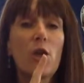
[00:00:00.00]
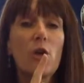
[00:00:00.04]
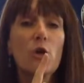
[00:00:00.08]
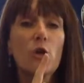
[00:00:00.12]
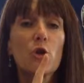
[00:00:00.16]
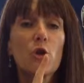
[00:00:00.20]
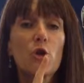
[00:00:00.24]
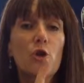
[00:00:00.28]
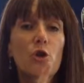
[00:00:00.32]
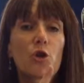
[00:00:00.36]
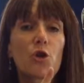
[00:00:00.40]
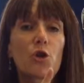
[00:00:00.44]

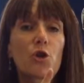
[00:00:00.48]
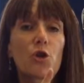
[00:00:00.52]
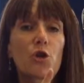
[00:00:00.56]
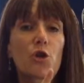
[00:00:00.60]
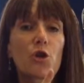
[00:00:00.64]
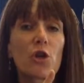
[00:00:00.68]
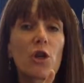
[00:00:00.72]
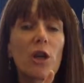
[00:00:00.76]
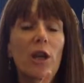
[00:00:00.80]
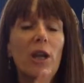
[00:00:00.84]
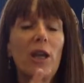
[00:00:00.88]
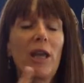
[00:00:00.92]

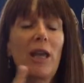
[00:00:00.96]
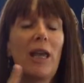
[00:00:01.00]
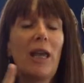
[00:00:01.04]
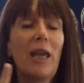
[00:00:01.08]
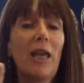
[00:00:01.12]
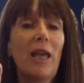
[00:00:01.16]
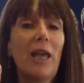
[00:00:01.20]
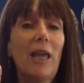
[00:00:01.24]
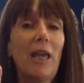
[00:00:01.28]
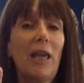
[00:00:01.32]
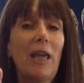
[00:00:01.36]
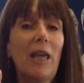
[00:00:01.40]
Sh,
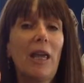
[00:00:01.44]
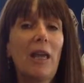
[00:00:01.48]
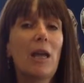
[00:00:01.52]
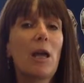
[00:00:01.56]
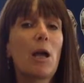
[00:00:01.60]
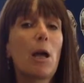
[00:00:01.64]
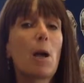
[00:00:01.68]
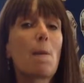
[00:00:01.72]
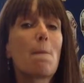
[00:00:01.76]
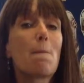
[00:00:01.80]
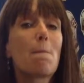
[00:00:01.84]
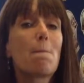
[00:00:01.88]

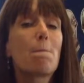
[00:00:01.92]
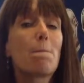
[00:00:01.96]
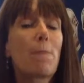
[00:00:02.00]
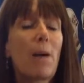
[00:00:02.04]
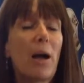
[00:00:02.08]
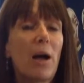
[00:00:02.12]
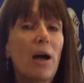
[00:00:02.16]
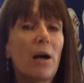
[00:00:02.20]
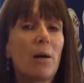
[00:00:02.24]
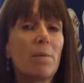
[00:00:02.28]
it, p.